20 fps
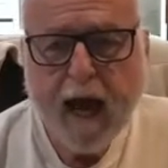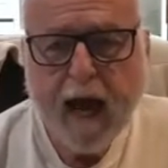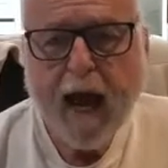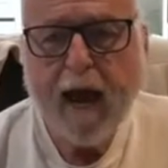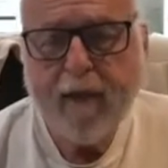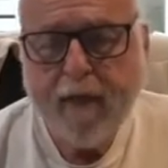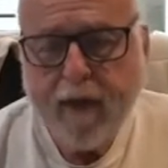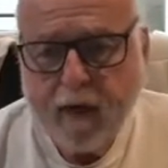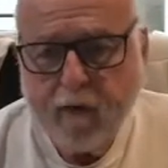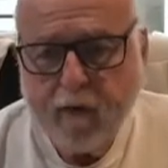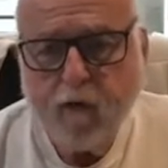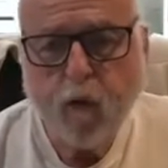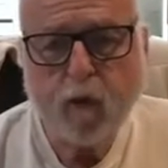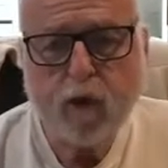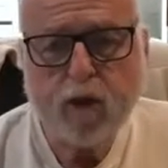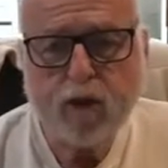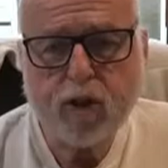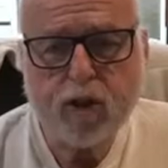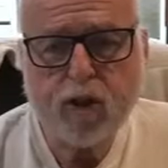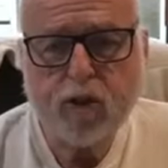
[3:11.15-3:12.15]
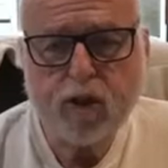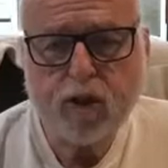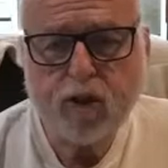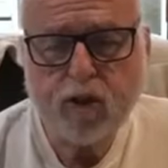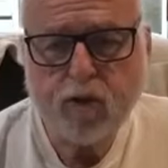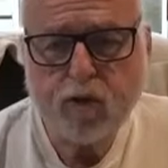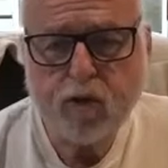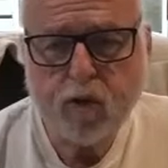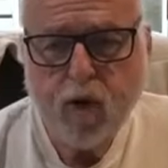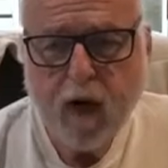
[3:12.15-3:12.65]
And then of course
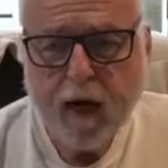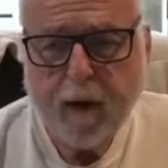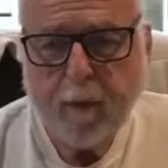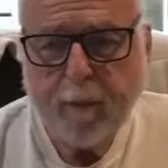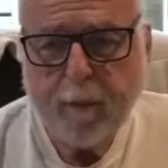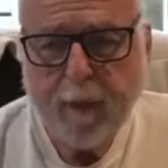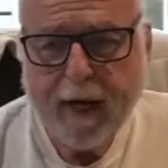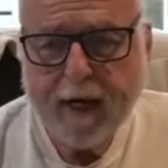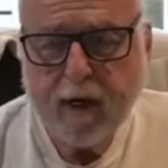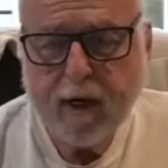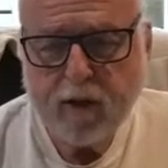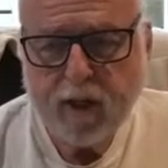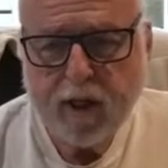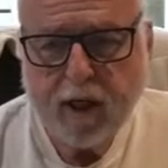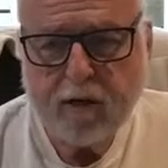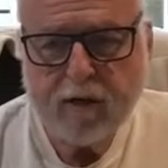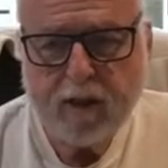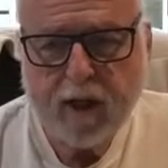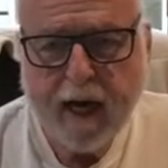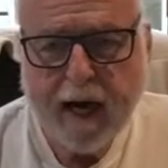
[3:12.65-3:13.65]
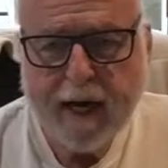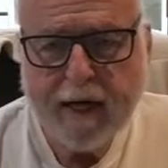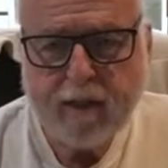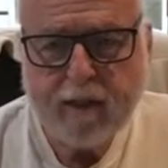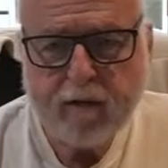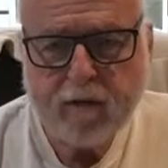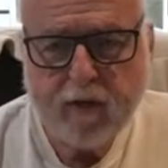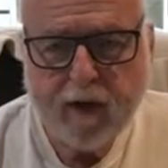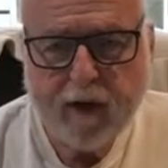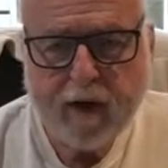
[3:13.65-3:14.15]
to make ourselves as
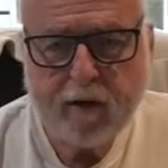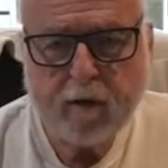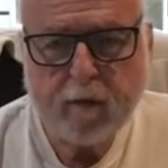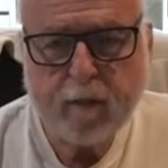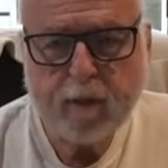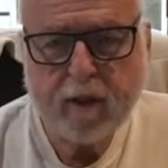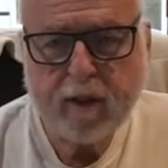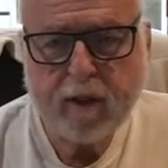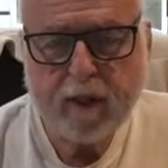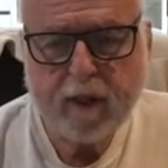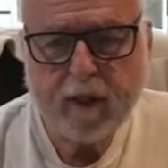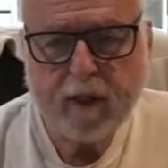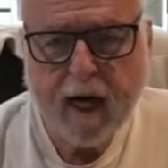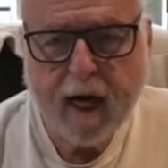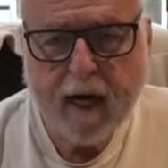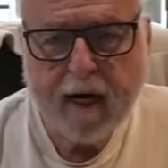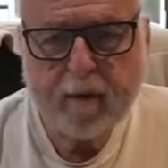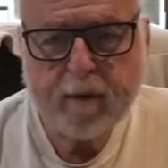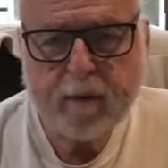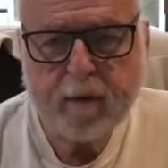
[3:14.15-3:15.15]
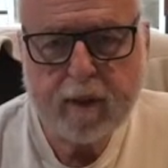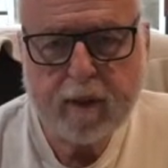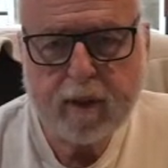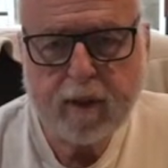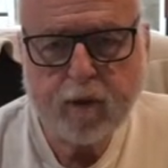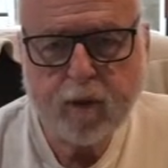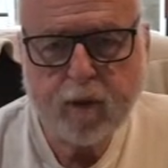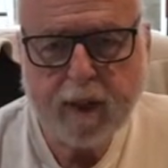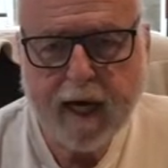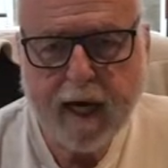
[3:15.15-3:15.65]
available and as timely
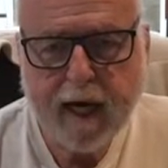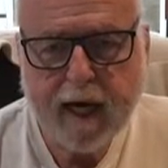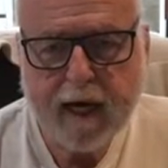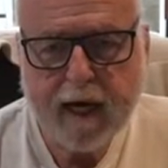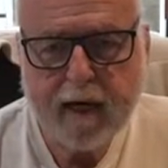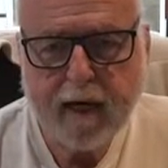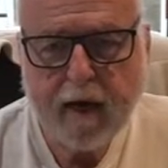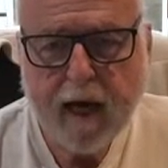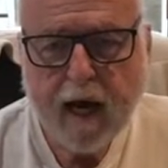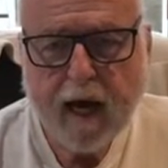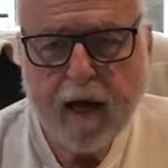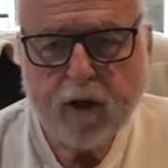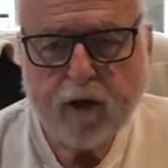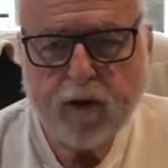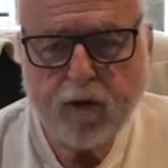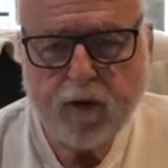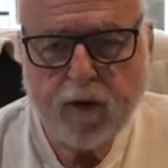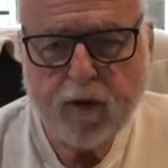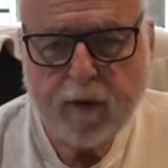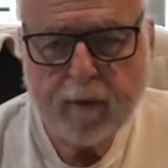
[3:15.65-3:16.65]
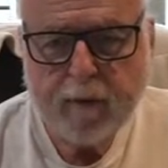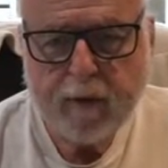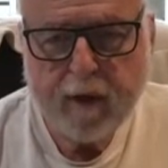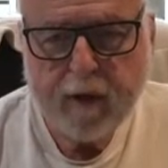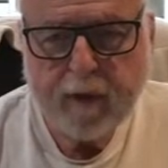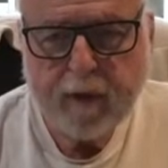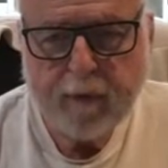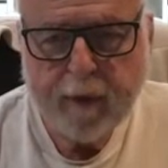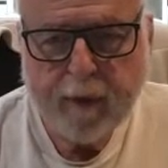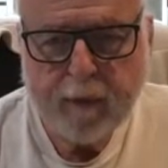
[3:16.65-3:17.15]
as we can to
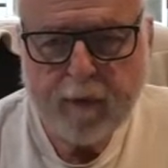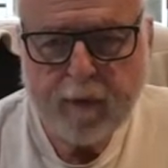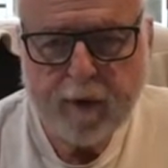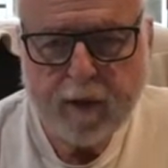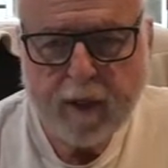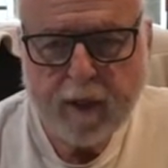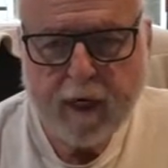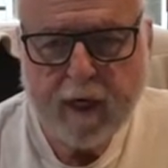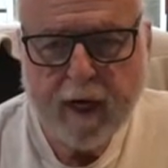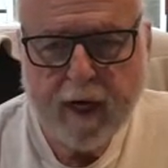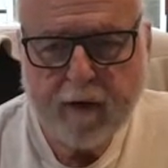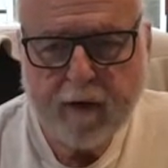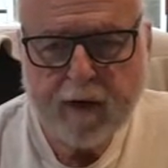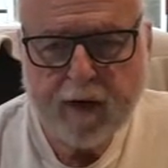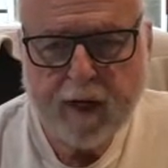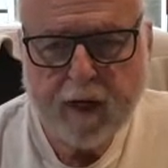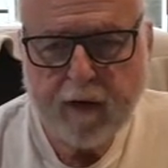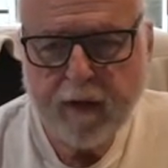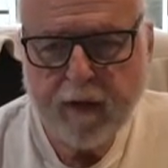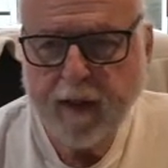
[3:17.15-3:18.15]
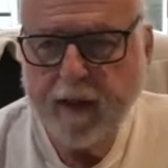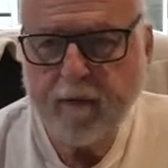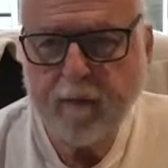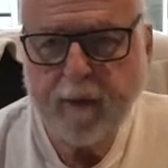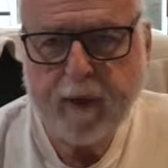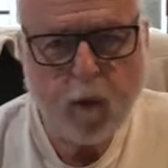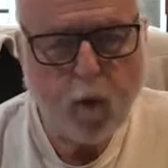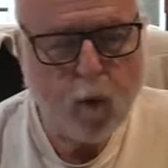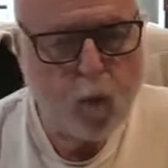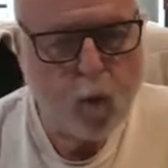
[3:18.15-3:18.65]
the people in Africa. They've
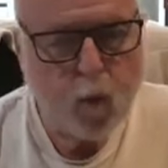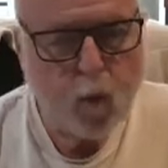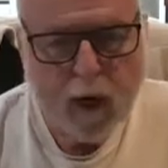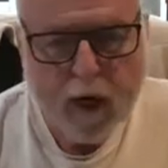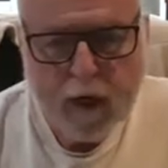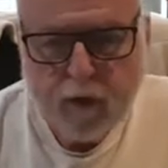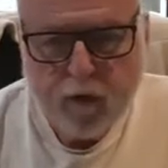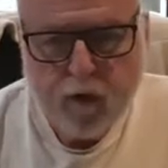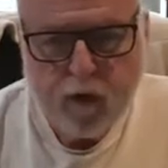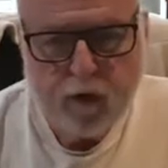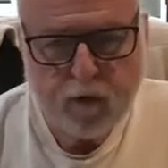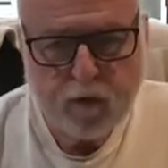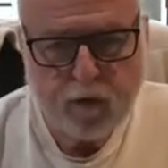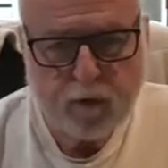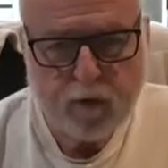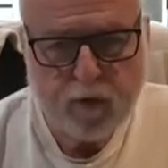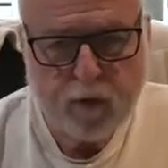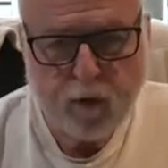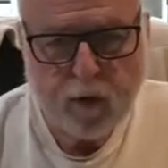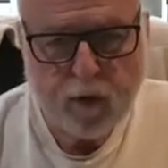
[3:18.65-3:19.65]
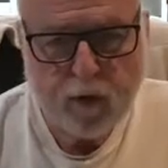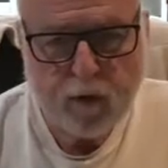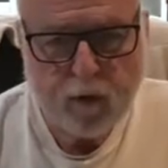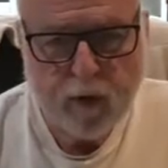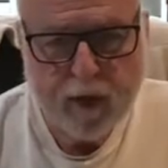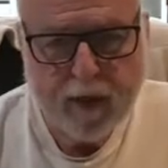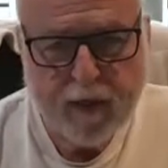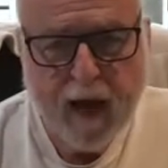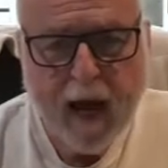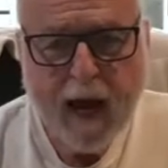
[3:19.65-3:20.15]
been a wonderful group to work
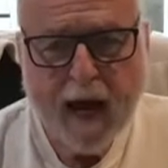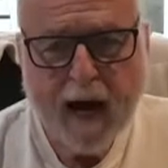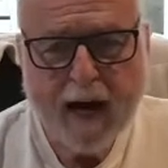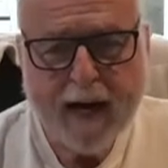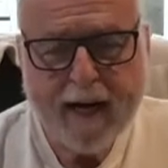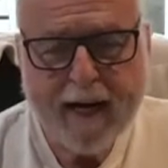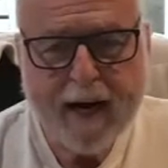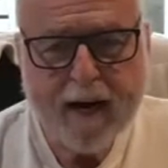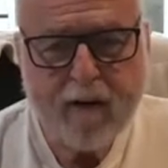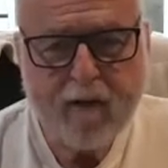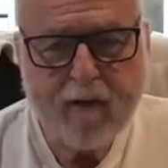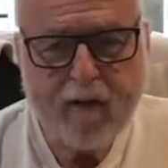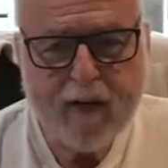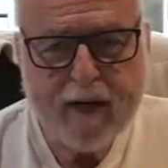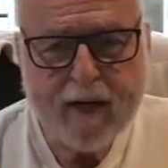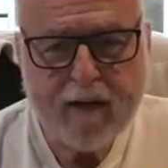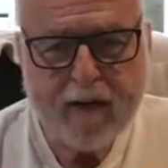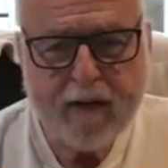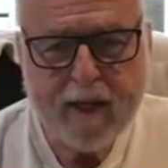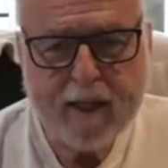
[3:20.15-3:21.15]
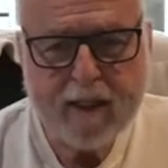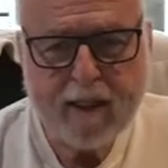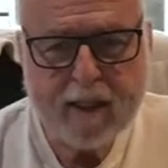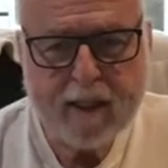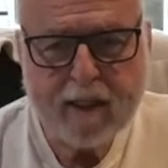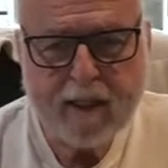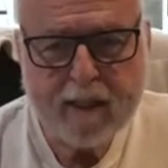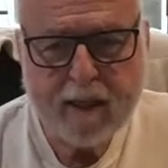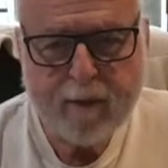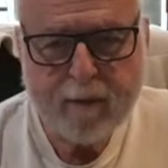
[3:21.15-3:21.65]
with. I now feel that
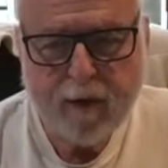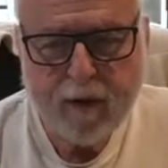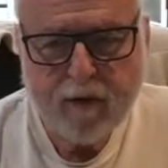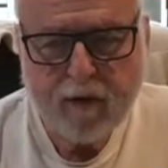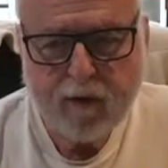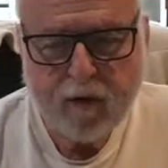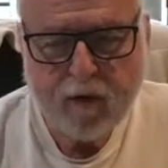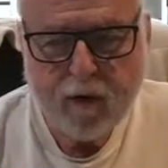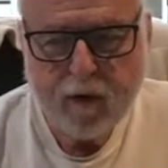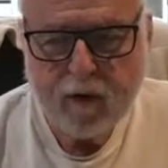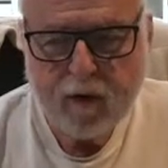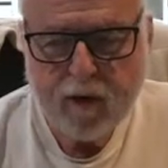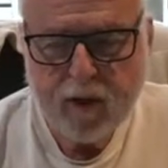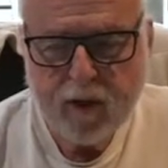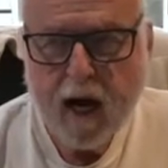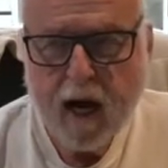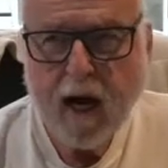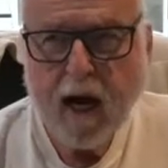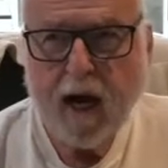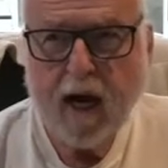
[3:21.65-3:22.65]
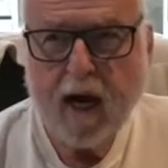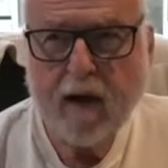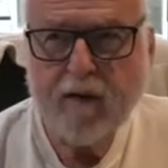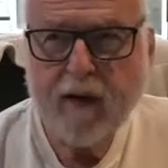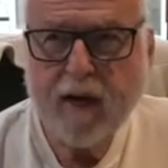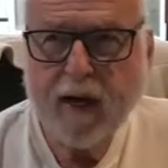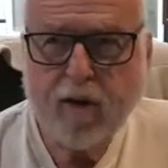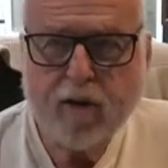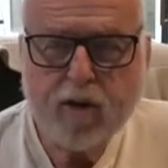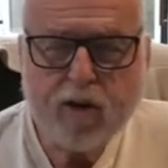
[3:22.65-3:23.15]
since some of the folks I've
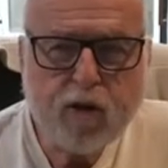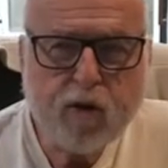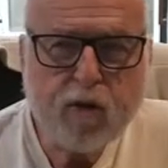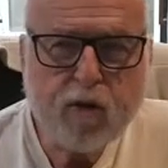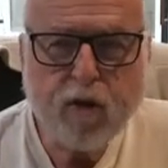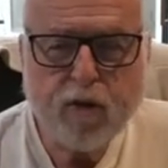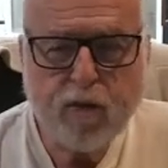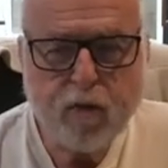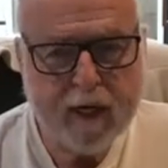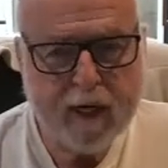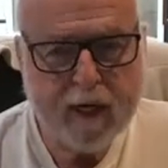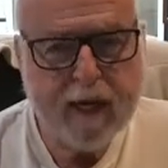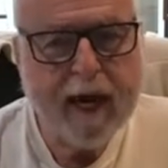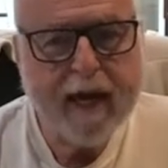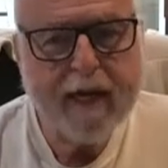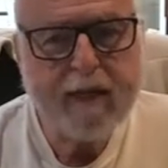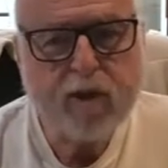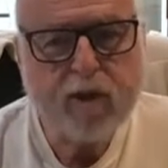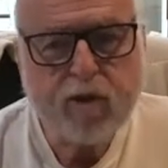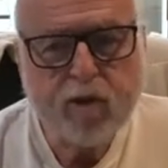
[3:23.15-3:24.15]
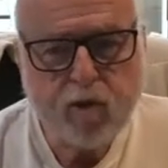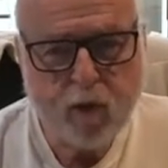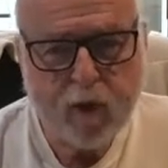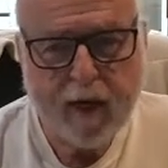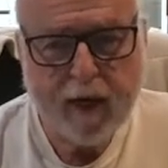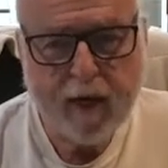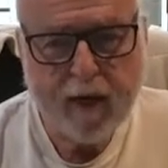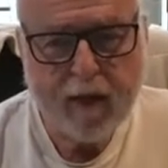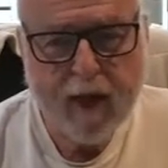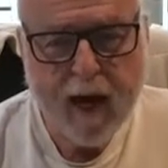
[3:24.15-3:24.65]
had 2 or 3 cases
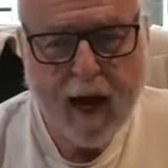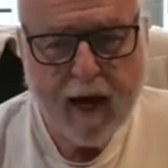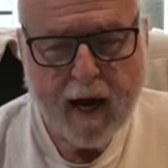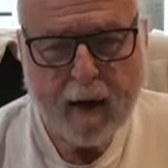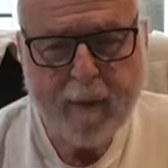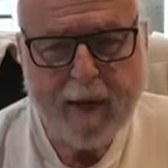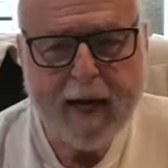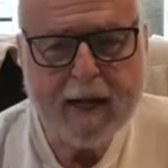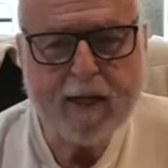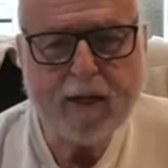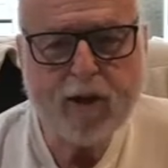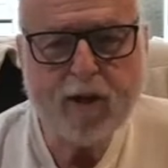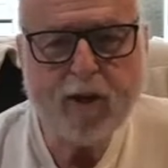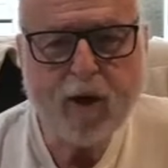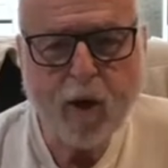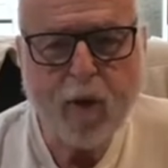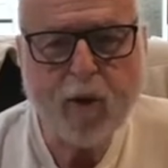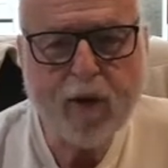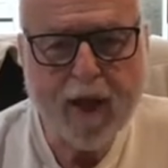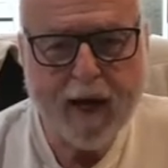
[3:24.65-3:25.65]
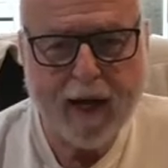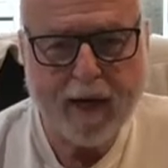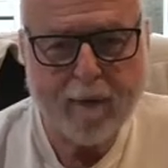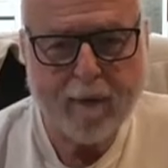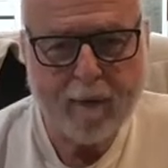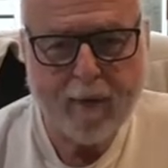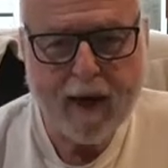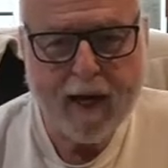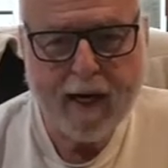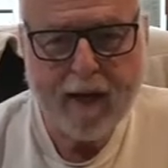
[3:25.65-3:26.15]
with, I'm getting to know them
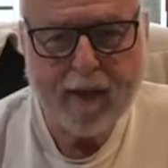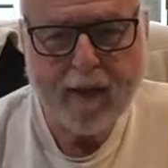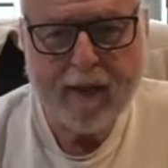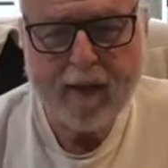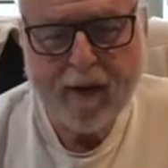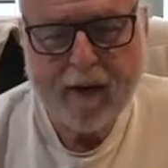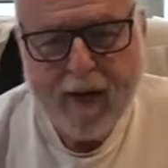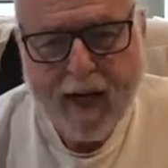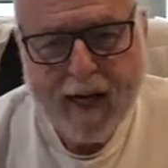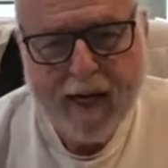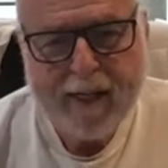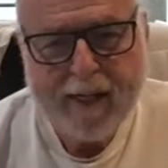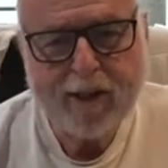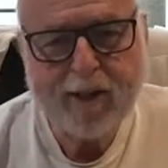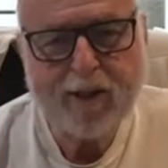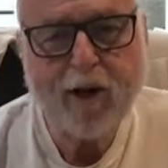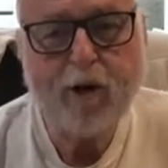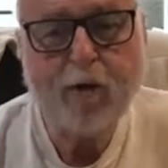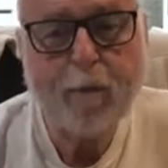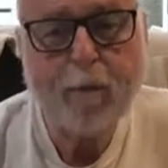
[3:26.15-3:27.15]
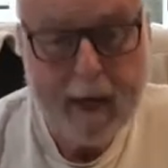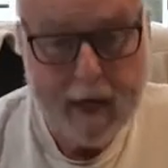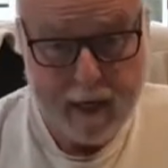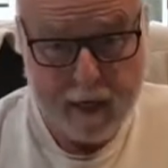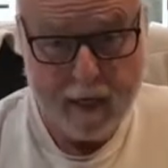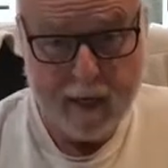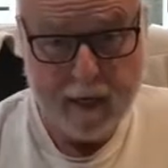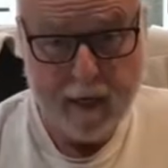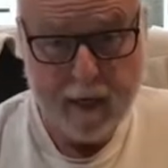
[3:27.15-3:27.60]
and I think they're getting to know me,